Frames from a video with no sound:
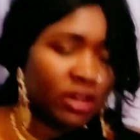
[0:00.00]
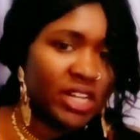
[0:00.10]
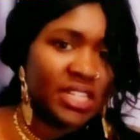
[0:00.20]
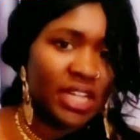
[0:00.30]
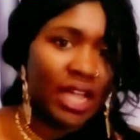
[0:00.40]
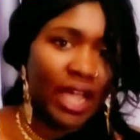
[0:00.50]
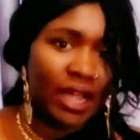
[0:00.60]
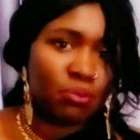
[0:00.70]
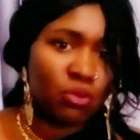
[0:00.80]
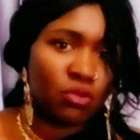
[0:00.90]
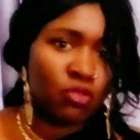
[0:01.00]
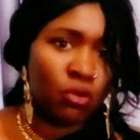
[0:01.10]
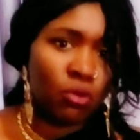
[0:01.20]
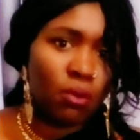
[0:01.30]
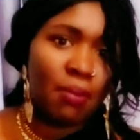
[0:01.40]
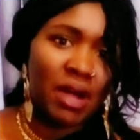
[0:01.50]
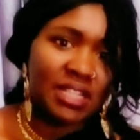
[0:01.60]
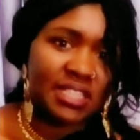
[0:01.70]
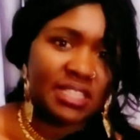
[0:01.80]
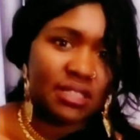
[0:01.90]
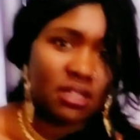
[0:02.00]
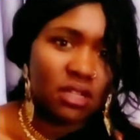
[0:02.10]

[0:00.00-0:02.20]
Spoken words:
writing a guidebook for birds.